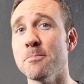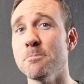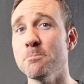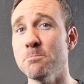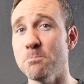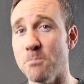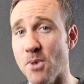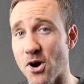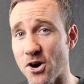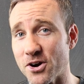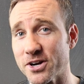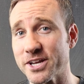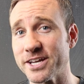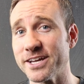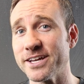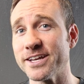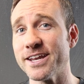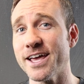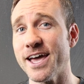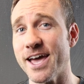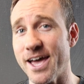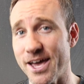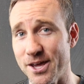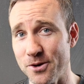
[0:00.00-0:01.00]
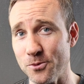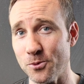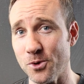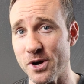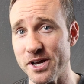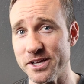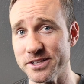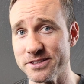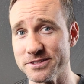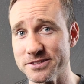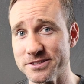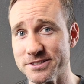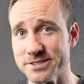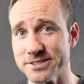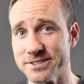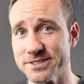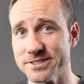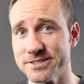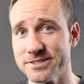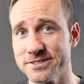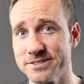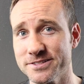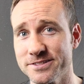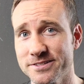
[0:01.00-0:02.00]
market
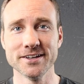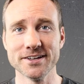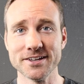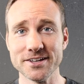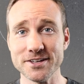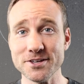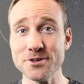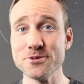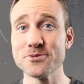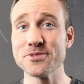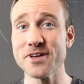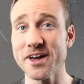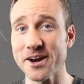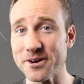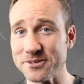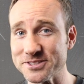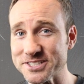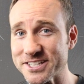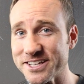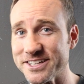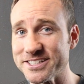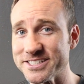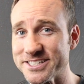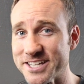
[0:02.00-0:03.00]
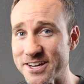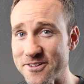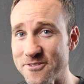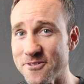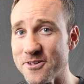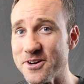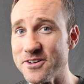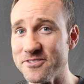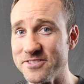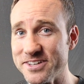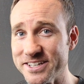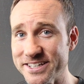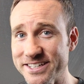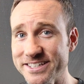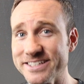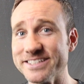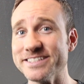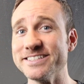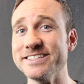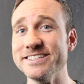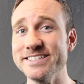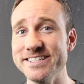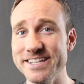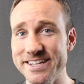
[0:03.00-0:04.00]
headwinds. You thought I was going to say Rivian,
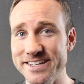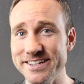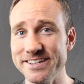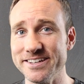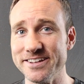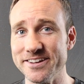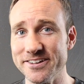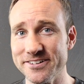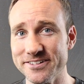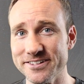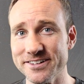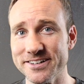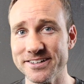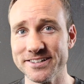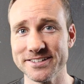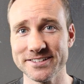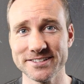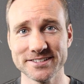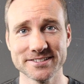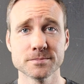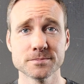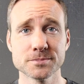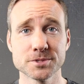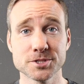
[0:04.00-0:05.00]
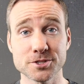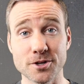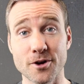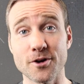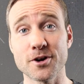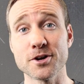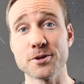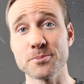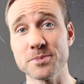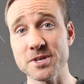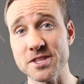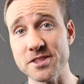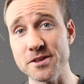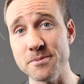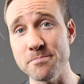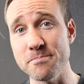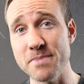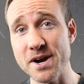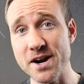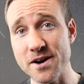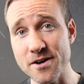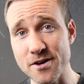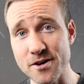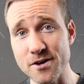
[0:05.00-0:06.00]
didn't you? Sorry to be the
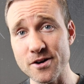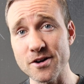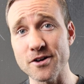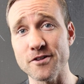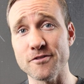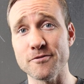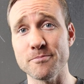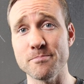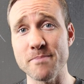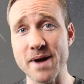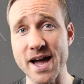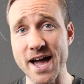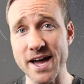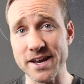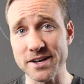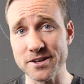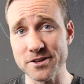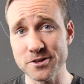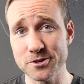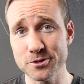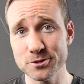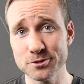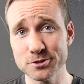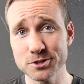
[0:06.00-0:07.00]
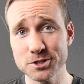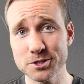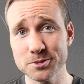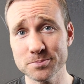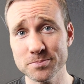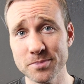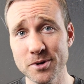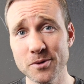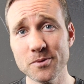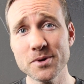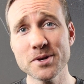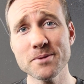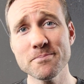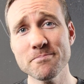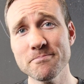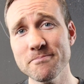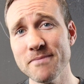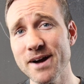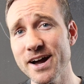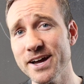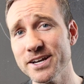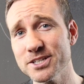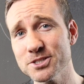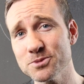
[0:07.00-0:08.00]
bearer of bad news, but we
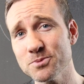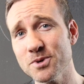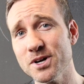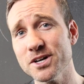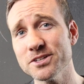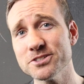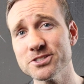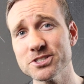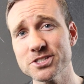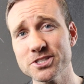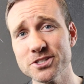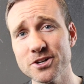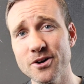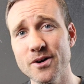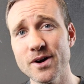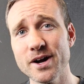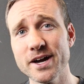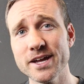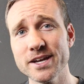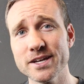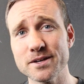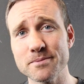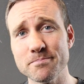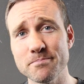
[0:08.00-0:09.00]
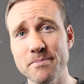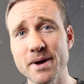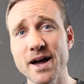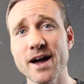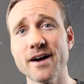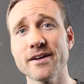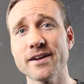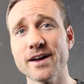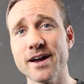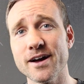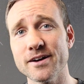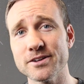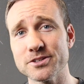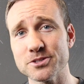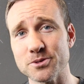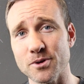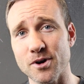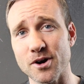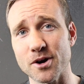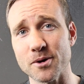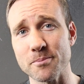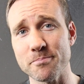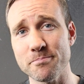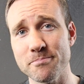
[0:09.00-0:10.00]
might as well just go ahead and bow down to
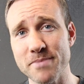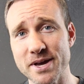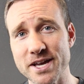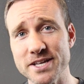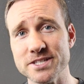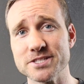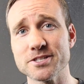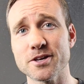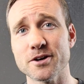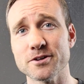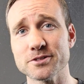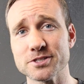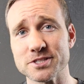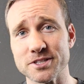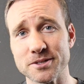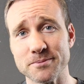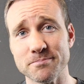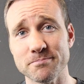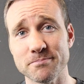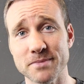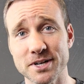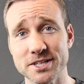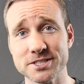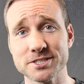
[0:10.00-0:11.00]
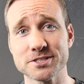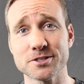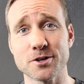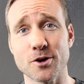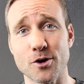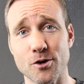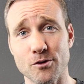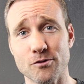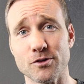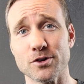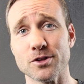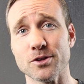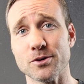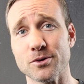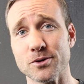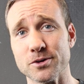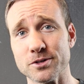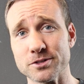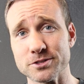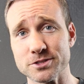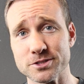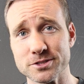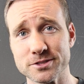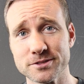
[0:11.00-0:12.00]
our Bezos and Musk
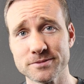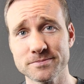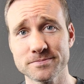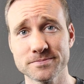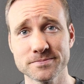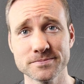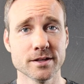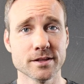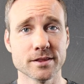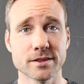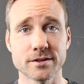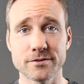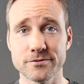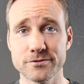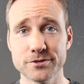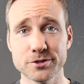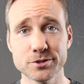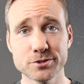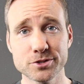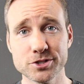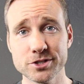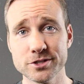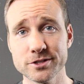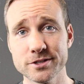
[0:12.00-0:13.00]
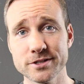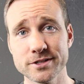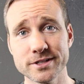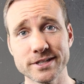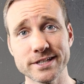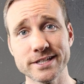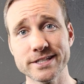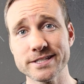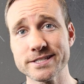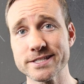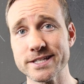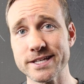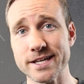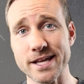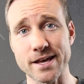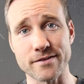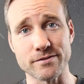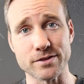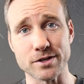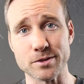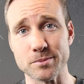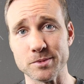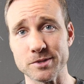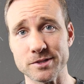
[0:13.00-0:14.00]
overlords. The future is
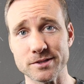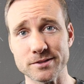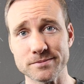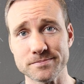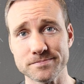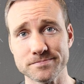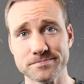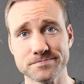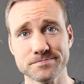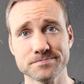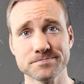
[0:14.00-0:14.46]
inevitable.